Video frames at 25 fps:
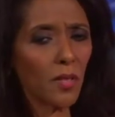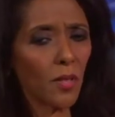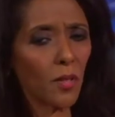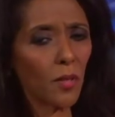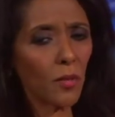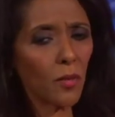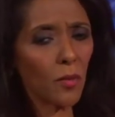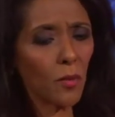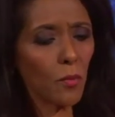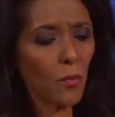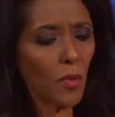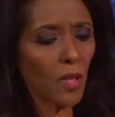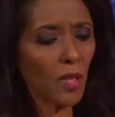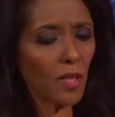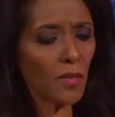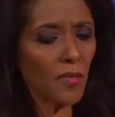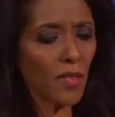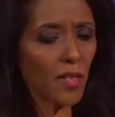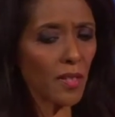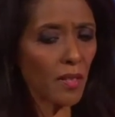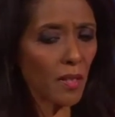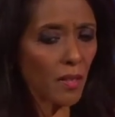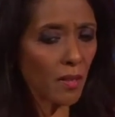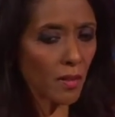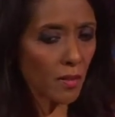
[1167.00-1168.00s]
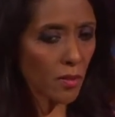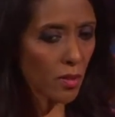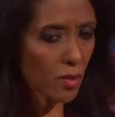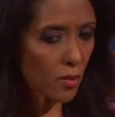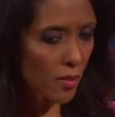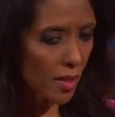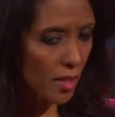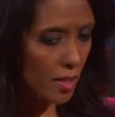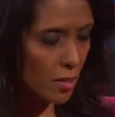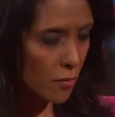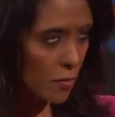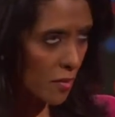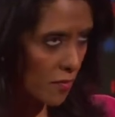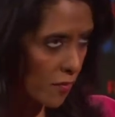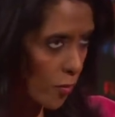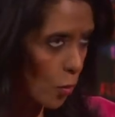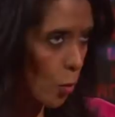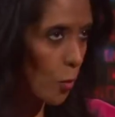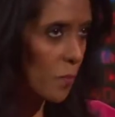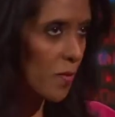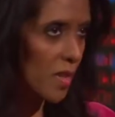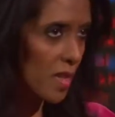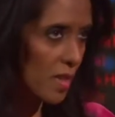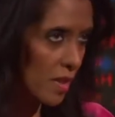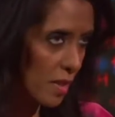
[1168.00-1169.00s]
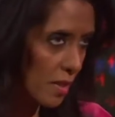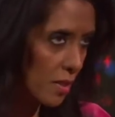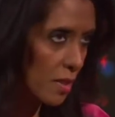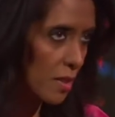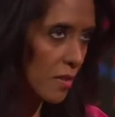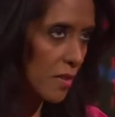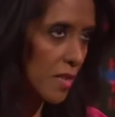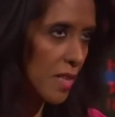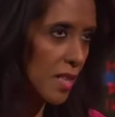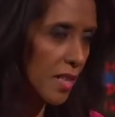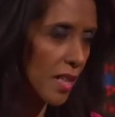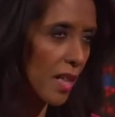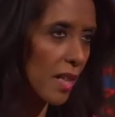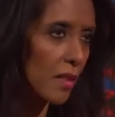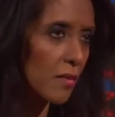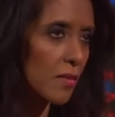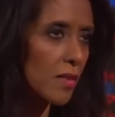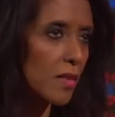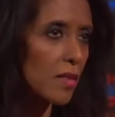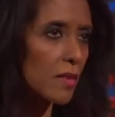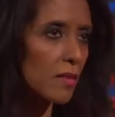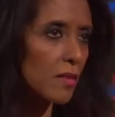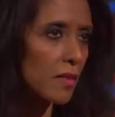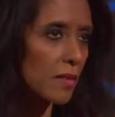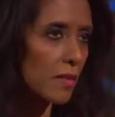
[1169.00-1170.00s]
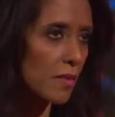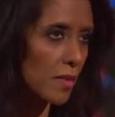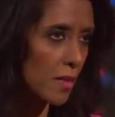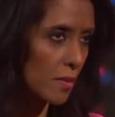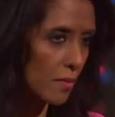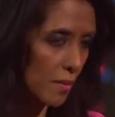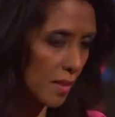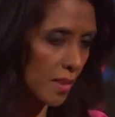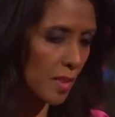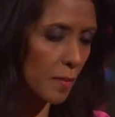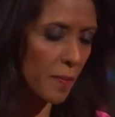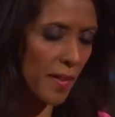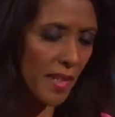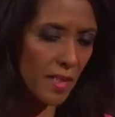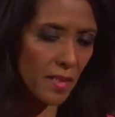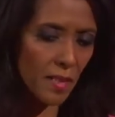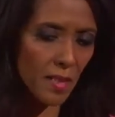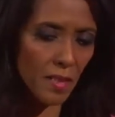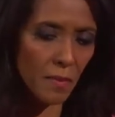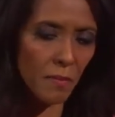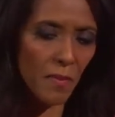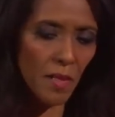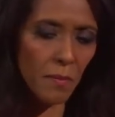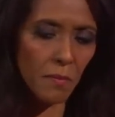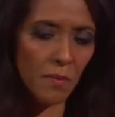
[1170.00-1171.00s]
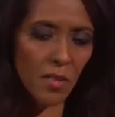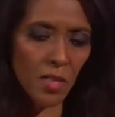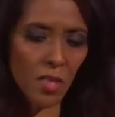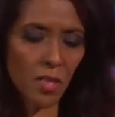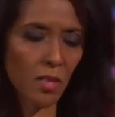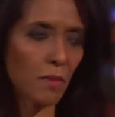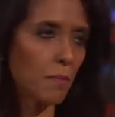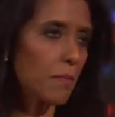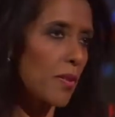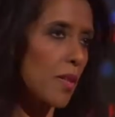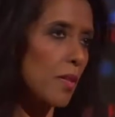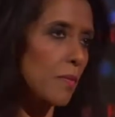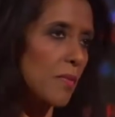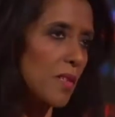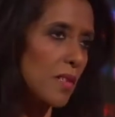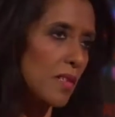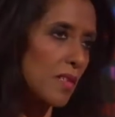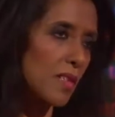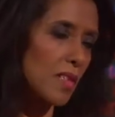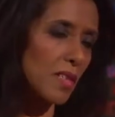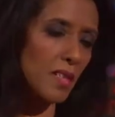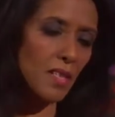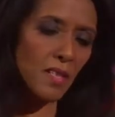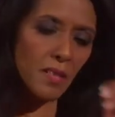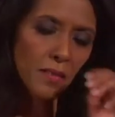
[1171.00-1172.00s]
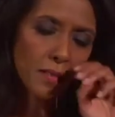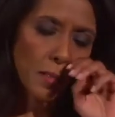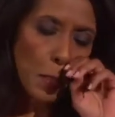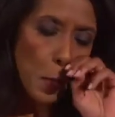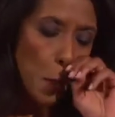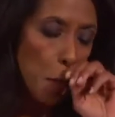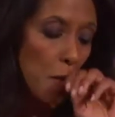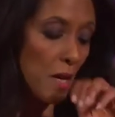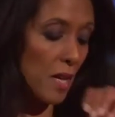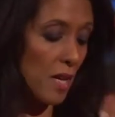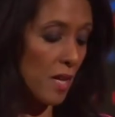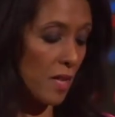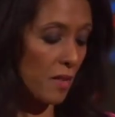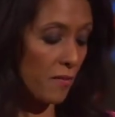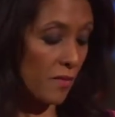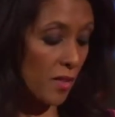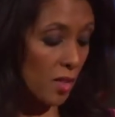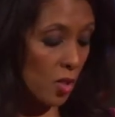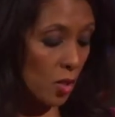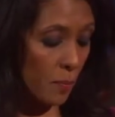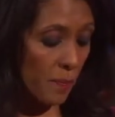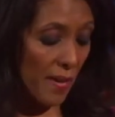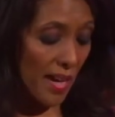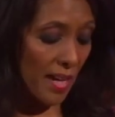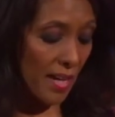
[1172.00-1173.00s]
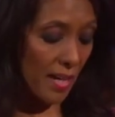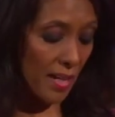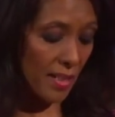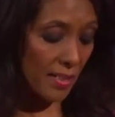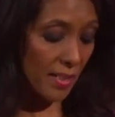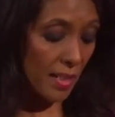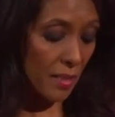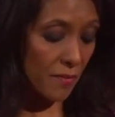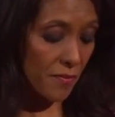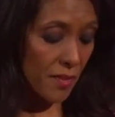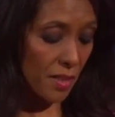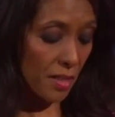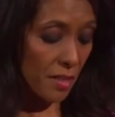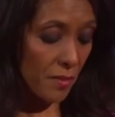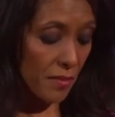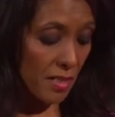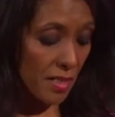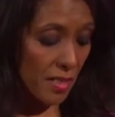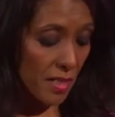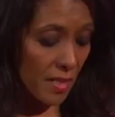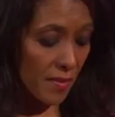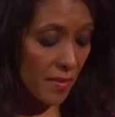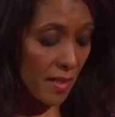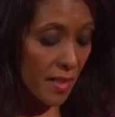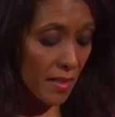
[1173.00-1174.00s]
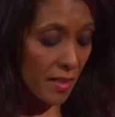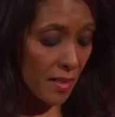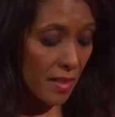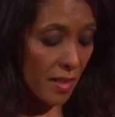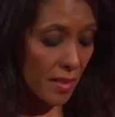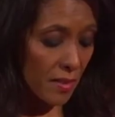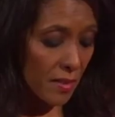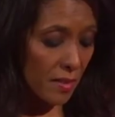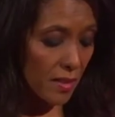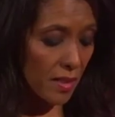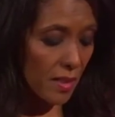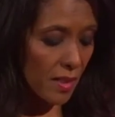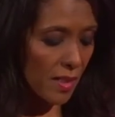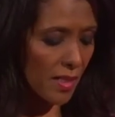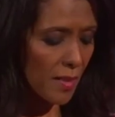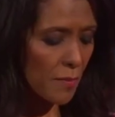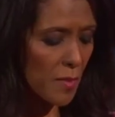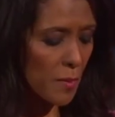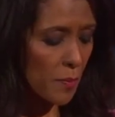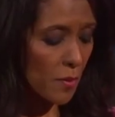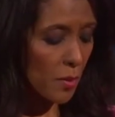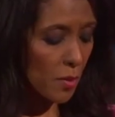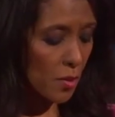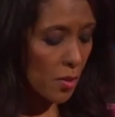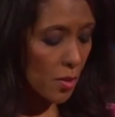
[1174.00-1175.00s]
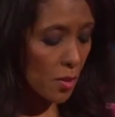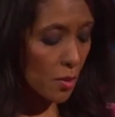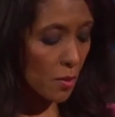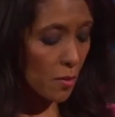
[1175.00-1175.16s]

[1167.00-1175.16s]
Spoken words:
know you worked very hard to try to reform the Security Council and to expand its membership, permanent seats for Japan, Africa, India, that kind of thing. Let me put to